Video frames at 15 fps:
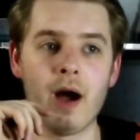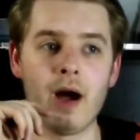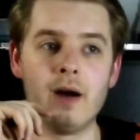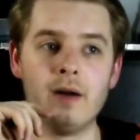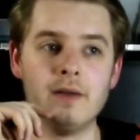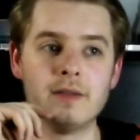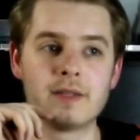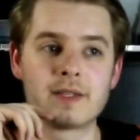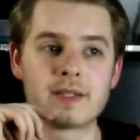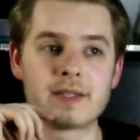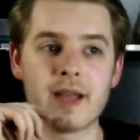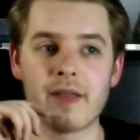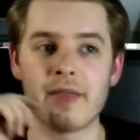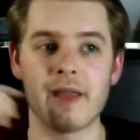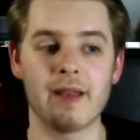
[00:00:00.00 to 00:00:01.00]

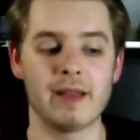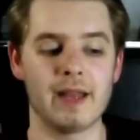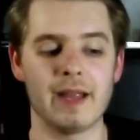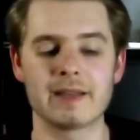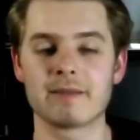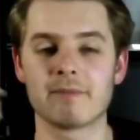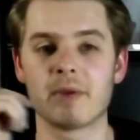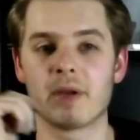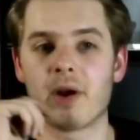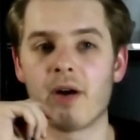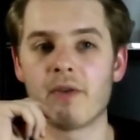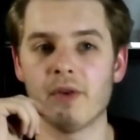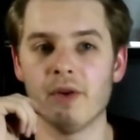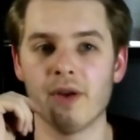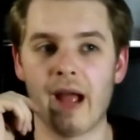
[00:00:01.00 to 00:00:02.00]
said that he hasn't been
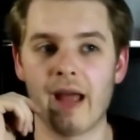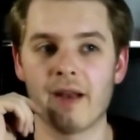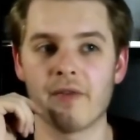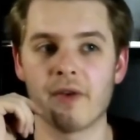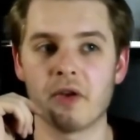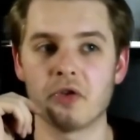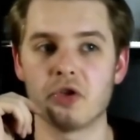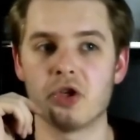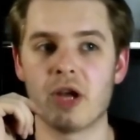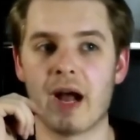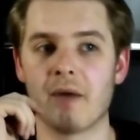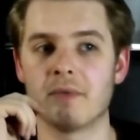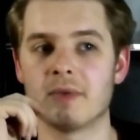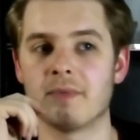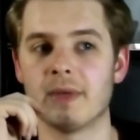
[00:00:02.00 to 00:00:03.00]
offered NFL
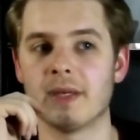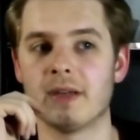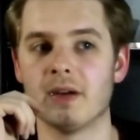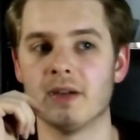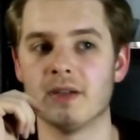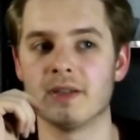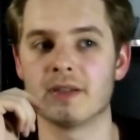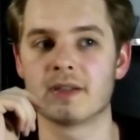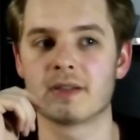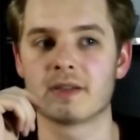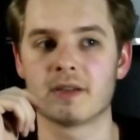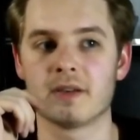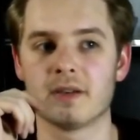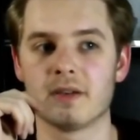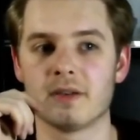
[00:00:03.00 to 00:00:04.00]
jobs because
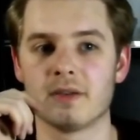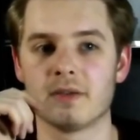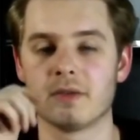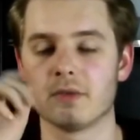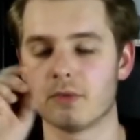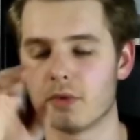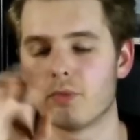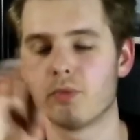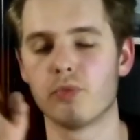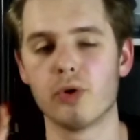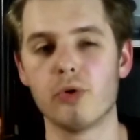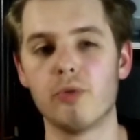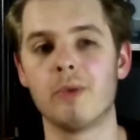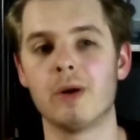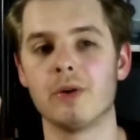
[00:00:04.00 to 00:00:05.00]

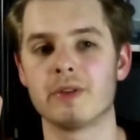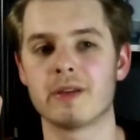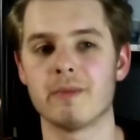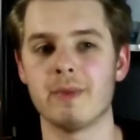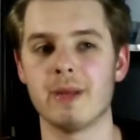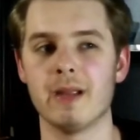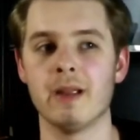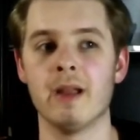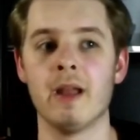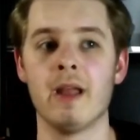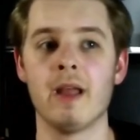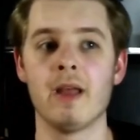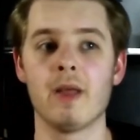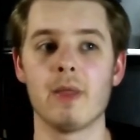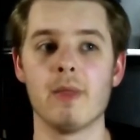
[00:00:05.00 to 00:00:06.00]
rumored to be
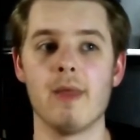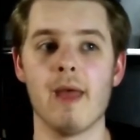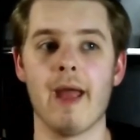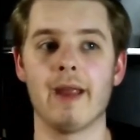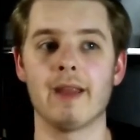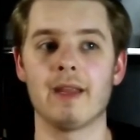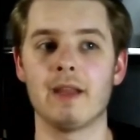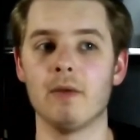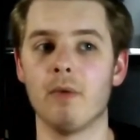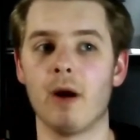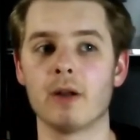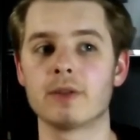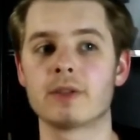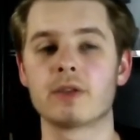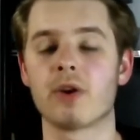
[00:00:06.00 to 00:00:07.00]
that he
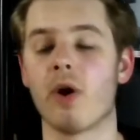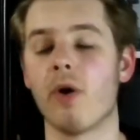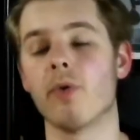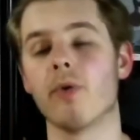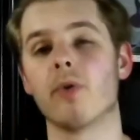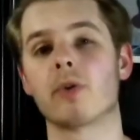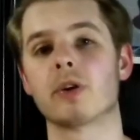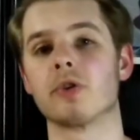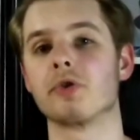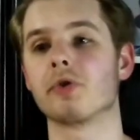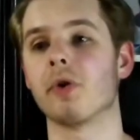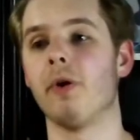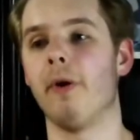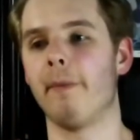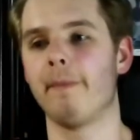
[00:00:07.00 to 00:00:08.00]
wants total
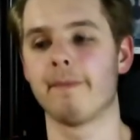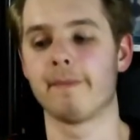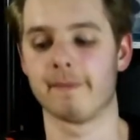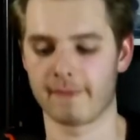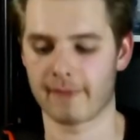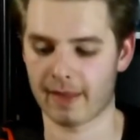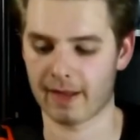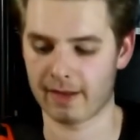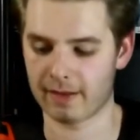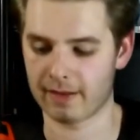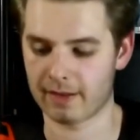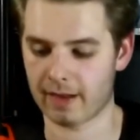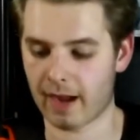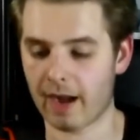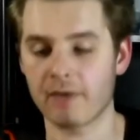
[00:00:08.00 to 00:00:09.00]
control.
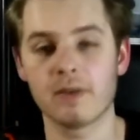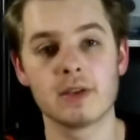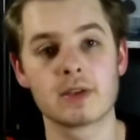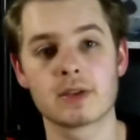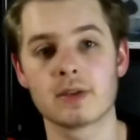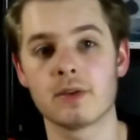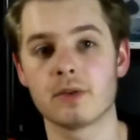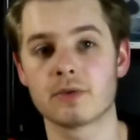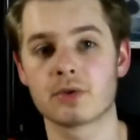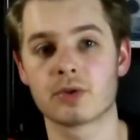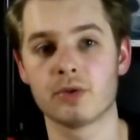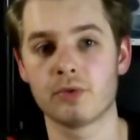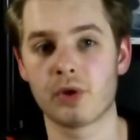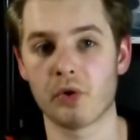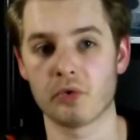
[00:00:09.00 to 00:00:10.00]
Obviously, those two
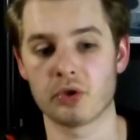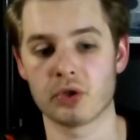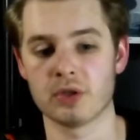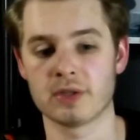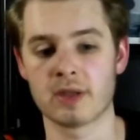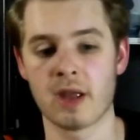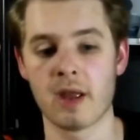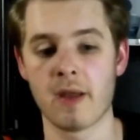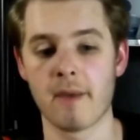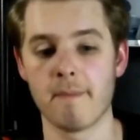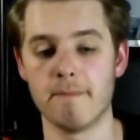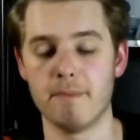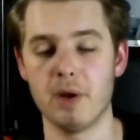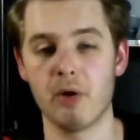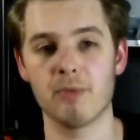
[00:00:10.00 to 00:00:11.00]
coaches,
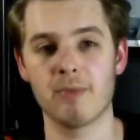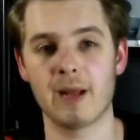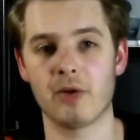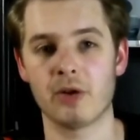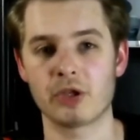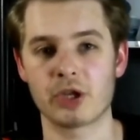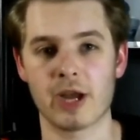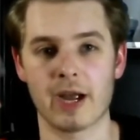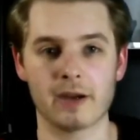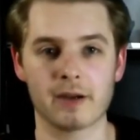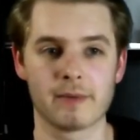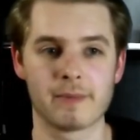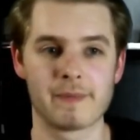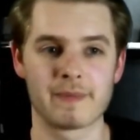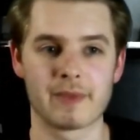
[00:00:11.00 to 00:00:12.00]
Bill Belichick,
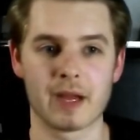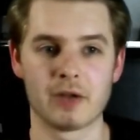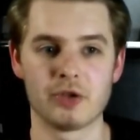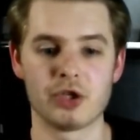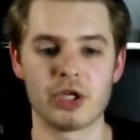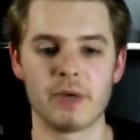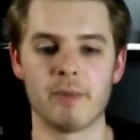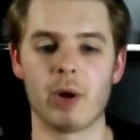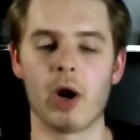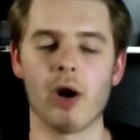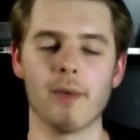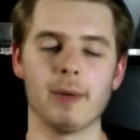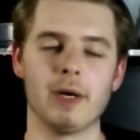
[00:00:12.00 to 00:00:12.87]
Jim Harbaugh.